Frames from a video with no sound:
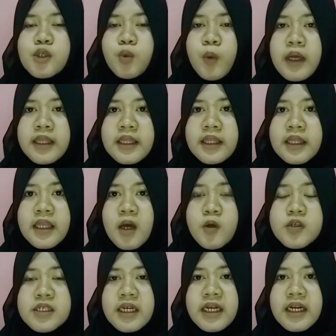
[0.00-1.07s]

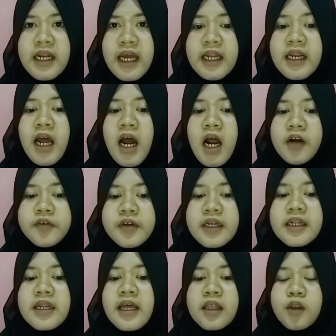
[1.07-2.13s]

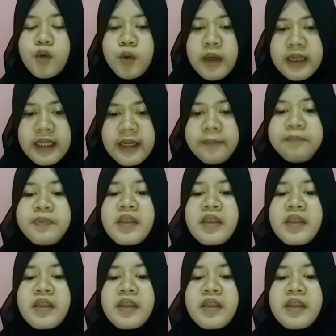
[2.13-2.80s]
1920.